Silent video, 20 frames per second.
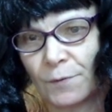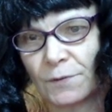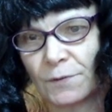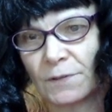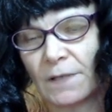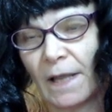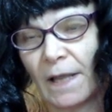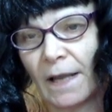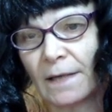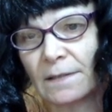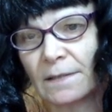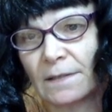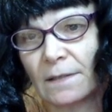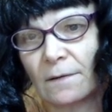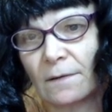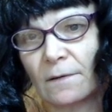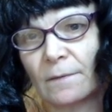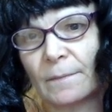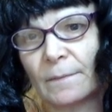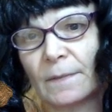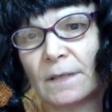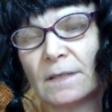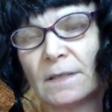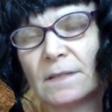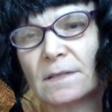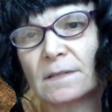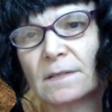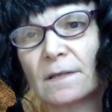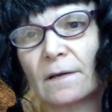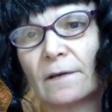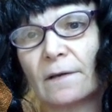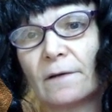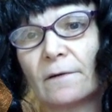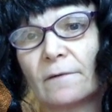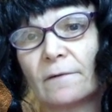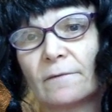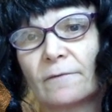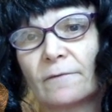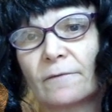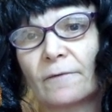protected on my
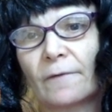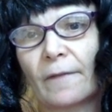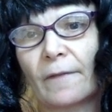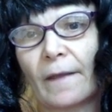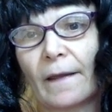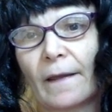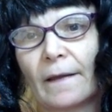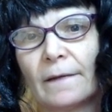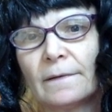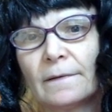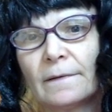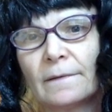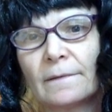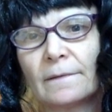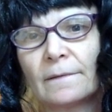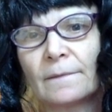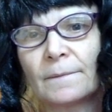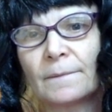side for that.